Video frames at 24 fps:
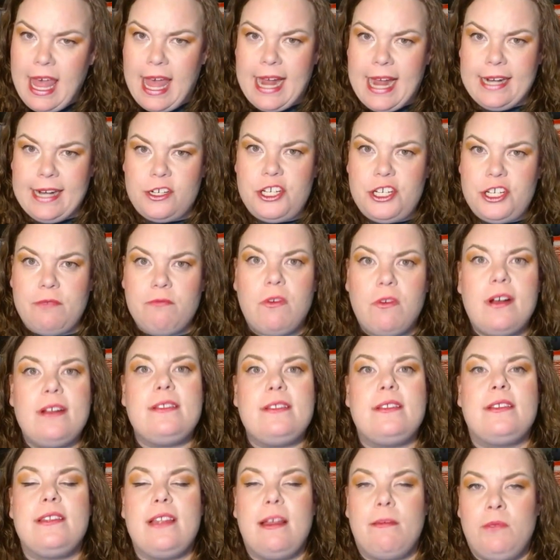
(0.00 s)
And she
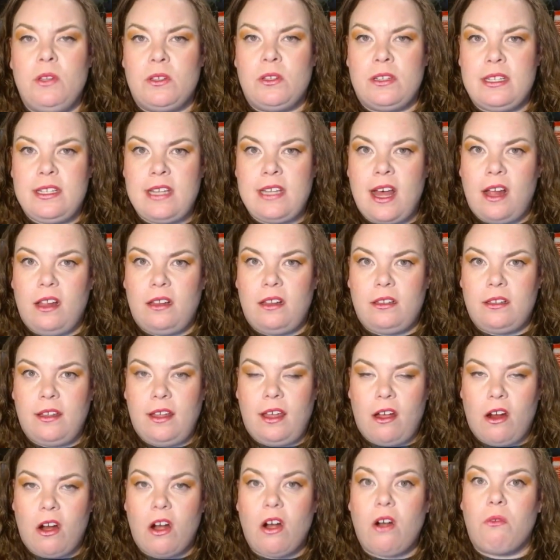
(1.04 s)
wants Lemuel to tell
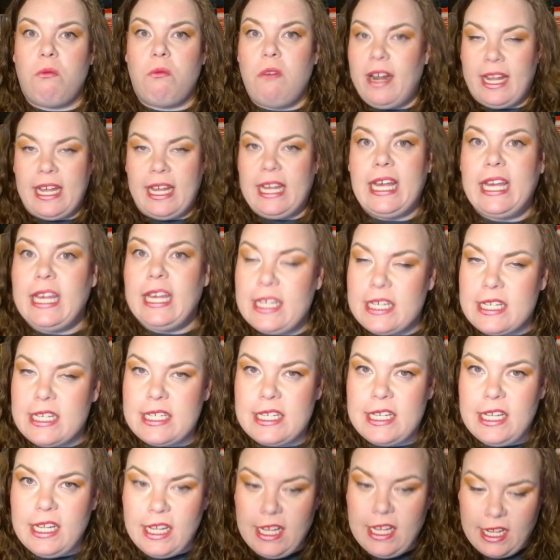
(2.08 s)
her what he is.